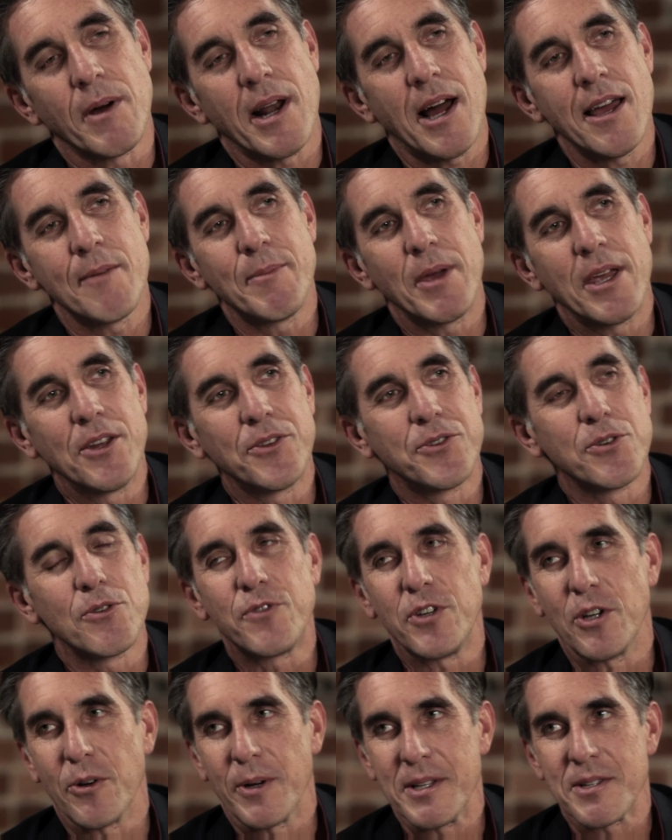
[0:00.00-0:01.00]
When I'm
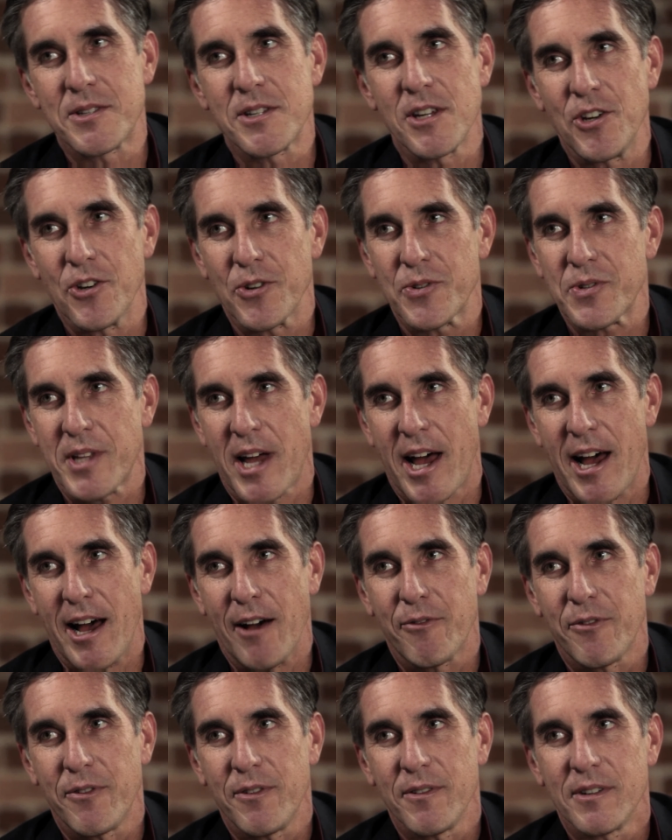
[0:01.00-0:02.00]
interviewing senior
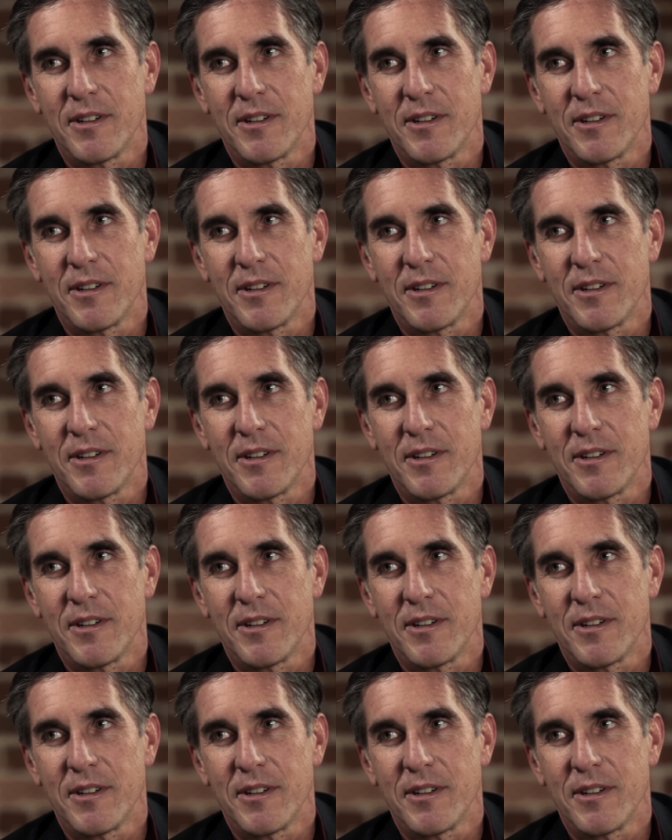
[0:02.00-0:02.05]
staff,